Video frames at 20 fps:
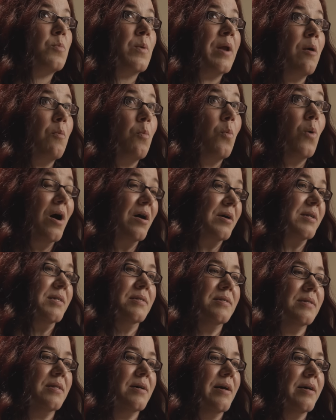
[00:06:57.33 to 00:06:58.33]
When I walked
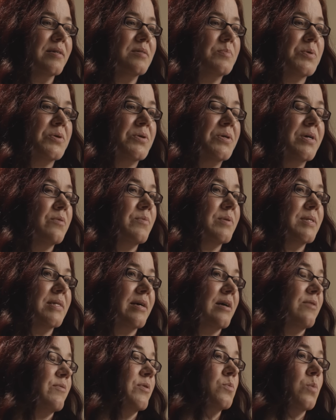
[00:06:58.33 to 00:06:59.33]
into the hospital, it was
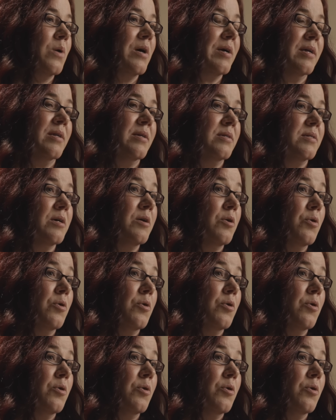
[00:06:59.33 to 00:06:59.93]
like I was walking into